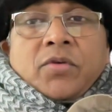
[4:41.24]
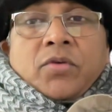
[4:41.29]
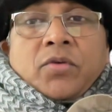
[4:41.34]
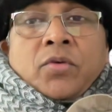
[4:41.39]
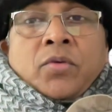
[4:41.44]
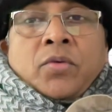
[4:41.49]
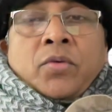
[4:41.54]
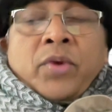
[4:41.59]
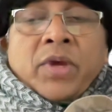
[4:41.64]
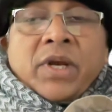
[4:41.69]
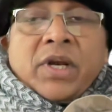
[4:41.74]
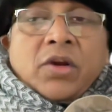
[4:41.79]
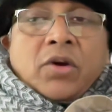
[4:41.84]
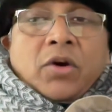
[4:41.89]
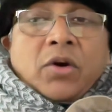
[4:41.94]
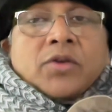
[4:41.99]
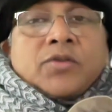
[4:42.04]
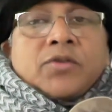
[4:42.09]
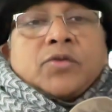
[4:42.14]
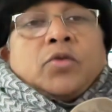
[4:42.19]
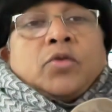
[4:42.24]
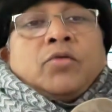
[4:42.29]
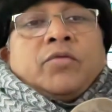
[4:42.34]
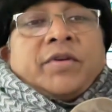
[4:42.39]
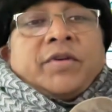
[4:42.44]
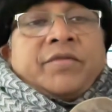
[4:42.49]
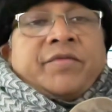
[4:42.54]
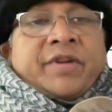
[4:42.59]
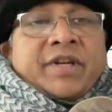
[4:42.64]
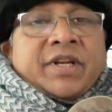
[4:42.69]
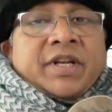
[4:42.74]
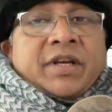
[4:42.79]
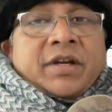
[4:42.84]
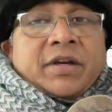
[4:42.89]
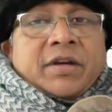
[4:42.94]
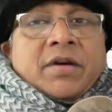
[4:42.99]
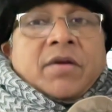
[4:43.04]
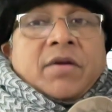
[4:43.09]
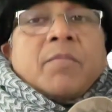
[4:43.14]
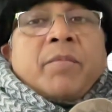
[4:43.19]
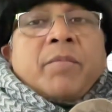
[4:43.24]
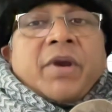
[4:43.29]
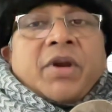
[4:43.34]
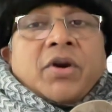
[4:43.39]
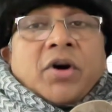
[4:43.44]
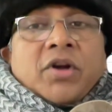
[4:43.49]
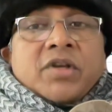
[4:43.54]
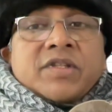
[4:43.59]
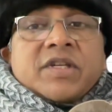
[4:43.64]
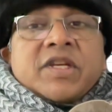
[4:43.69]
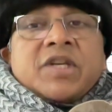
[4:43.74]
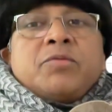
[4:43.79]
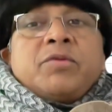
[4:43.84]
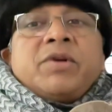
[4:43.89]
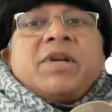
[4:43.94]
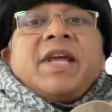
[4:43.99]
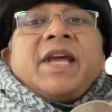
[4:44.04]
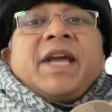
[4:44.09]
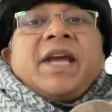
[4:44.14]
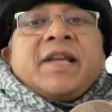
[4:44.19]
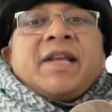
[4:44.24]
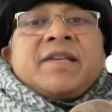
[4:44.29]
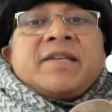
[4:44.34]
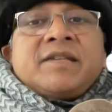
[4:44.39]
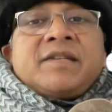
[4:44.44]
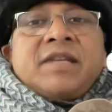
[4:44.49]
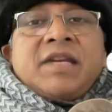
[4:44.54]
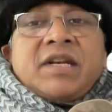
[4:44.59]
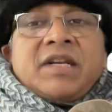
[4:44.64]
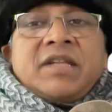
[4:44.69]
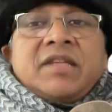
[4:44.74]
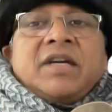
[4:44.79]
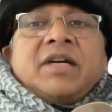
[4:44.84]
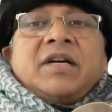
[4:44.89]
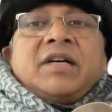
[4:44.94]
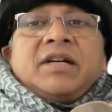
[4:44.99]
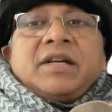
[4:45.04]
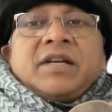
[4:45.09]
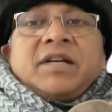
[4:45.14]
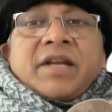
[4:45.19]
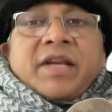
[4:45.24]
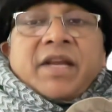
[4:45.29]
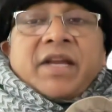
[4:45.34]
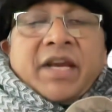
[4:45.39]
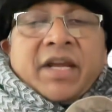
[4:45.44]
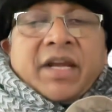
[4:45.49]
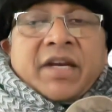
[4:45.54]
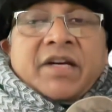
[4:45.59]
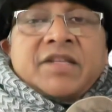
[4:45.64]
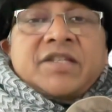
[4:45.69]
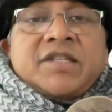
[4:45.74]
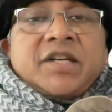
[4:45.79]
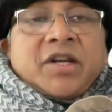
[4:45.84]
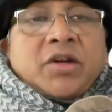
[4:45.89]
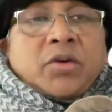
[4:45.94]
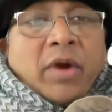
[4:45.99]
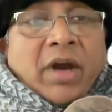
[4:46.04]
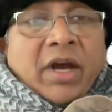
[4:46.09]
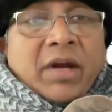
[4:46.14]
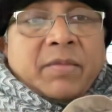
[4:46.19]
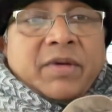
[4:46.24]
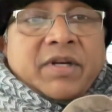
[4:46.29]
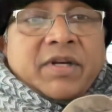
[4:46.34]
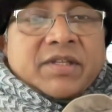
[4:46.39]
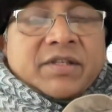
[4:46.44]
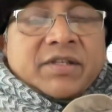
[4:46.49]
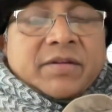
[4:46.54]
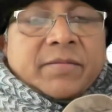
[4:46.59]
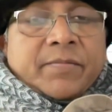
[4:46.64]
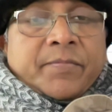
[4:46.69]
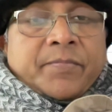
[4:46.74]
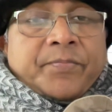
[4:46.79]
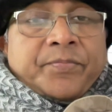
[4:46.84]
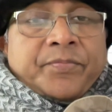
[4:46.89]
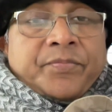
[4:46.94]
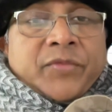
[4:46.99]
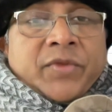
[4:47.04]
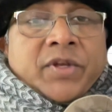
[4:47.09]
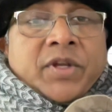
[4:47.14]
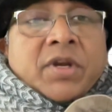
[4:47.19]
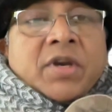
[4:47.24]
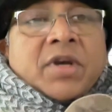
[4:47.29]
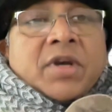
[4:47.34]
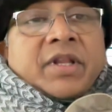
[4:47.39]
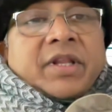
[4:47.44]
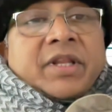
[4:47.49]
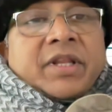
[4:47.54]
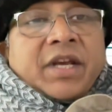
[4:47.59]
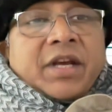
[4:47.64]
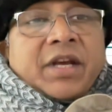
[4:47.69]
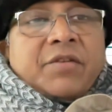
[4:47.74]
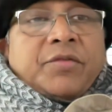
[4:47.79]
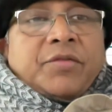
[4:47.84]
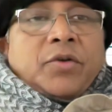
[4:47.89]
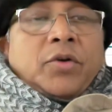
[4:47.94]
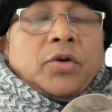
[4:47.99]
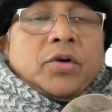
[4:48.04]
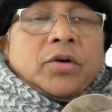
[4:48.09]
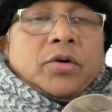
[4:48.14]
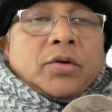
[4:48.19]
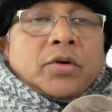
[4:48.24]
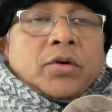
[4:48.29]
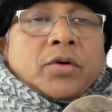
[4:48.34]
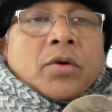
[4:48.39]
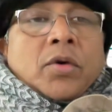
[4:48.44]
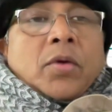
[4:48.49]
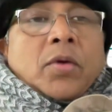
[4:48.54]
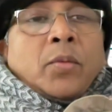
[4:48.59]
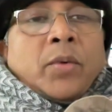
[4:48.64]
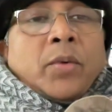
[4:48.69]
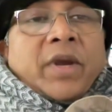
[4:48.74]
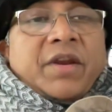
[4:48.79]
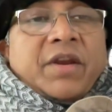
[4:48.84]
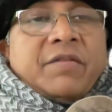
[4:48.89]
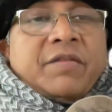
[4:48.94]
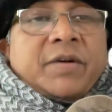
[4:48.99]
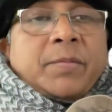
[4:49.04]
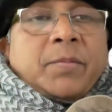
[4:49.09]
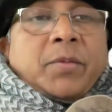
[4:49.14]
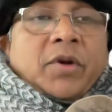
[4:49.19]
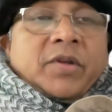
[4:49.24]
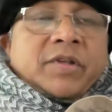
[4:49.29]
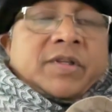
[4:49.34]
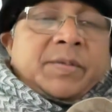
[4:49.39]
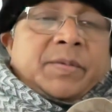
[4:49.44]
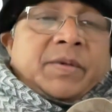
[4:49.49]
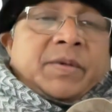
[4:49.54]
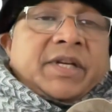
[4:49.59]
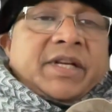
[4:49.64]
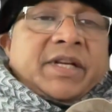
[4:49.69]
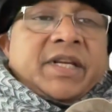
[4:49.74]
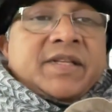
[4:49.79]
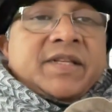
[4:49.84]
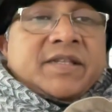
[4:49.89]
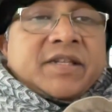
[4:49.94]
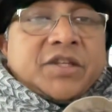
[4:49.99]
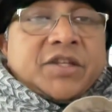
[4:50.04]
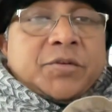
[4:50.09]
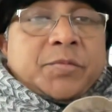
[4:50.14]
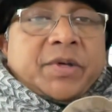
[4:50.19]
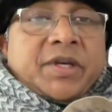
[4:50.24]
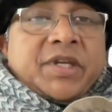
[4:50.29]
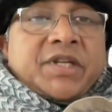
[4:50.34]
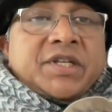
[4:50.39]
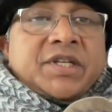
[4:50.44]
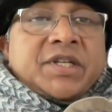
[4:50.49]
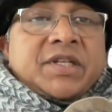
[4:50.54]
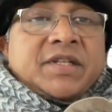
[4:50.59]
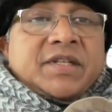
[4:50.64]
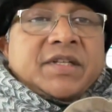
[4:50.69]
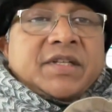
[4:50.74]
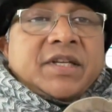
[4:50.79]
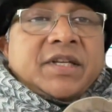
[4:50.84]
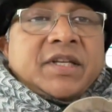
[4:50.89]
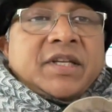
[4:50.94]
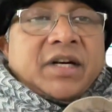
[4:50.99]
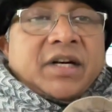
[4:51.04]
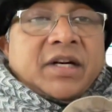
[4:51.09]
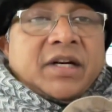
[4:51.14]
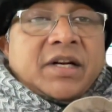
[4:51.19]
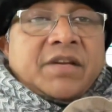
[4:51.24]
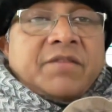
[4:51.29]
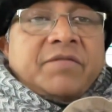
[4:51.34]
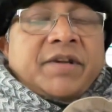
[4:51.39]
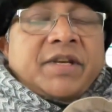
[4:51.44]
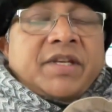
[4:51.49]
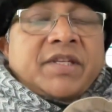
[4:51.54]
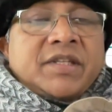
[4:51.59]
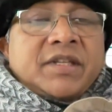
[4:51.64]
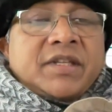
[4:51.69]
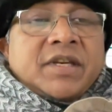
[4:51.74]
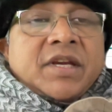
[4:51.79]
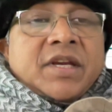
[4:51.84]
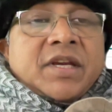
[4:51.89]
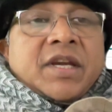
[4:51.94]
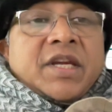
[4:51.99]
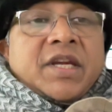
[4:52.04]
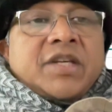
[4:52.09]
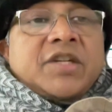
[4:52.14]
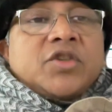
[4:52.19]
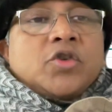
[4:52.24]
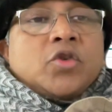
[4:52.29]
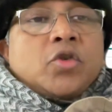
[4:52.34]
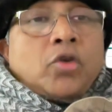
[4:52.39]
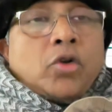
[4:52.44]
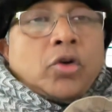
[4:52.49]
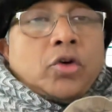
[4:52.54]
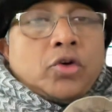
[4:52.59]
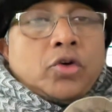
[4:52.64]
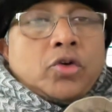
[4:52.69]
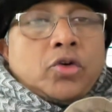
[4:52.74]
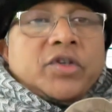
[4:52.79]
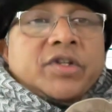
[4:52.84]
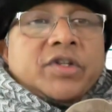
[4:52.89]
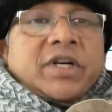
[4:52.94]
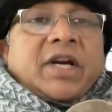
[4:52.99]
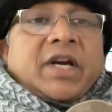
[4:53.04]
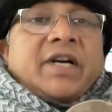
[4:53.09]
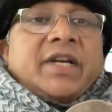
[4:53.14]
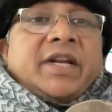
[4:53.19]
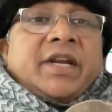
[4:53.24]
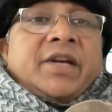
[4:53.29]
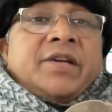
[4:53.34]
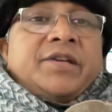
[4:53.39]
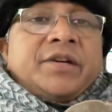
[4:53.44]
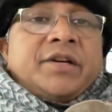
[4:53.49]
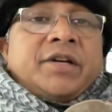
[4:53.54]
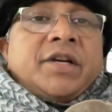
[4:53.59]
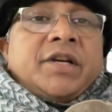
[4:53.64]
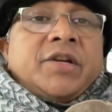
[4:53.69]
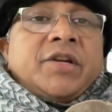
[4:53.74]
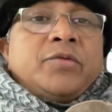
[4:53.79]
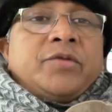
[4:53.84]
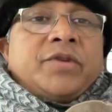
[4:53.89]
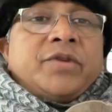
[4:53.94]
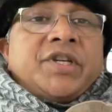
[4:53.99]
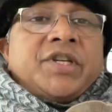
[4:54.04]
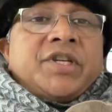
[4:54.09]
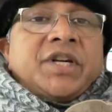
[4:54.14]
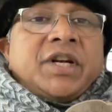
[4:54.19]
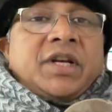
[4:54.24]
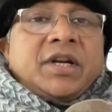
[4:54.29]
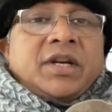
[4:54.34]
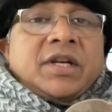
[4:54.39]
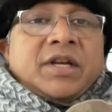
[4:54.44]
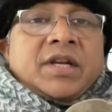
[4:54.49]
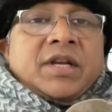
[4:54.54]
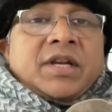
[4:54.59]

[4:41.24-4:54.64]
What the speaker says: will cause overfeeding, because it will exceed the energy requirements. Therefore, whenever possible in such patients in the early phase, it is good to start enteral nutrition